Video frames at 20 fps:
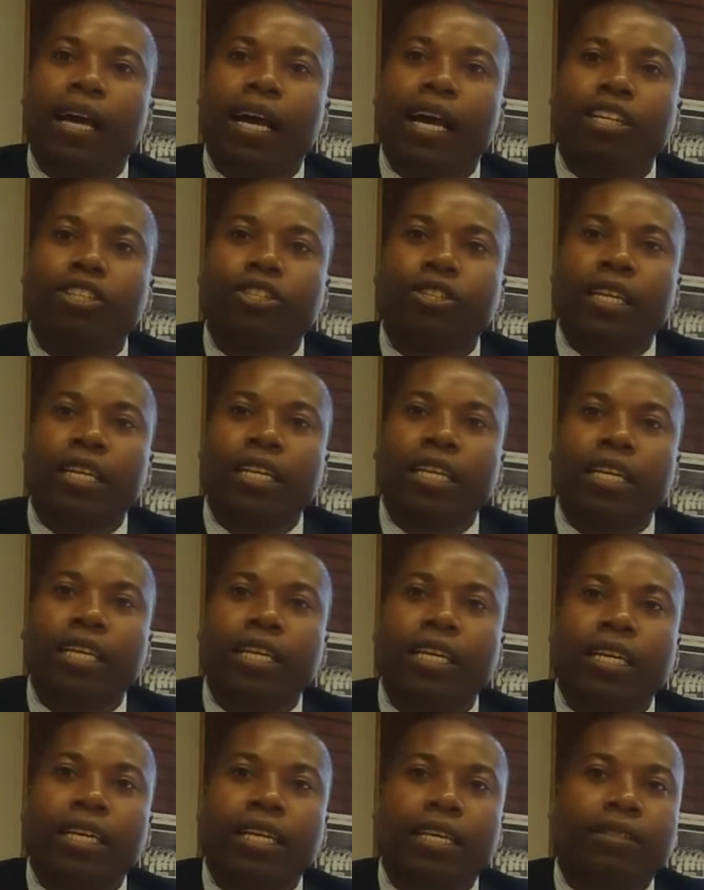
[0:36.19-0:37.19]

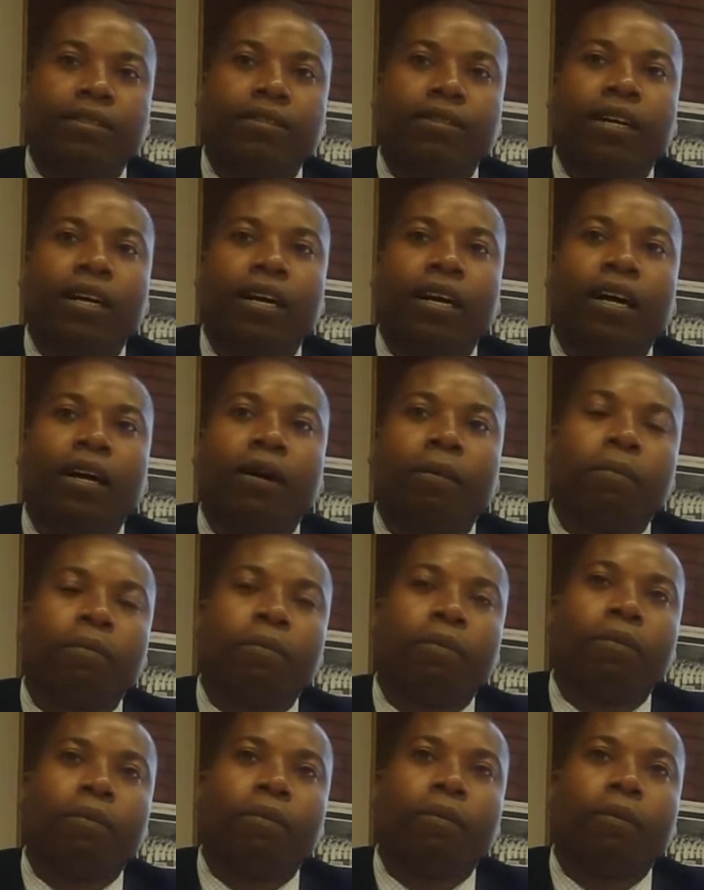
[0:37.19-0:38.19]
actually is
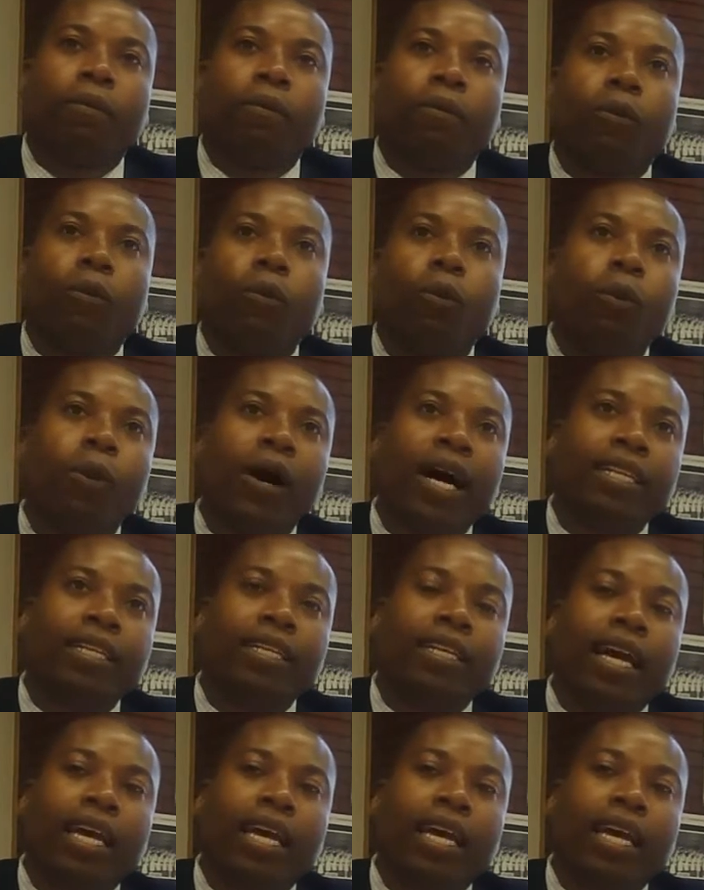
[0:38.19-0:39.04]
what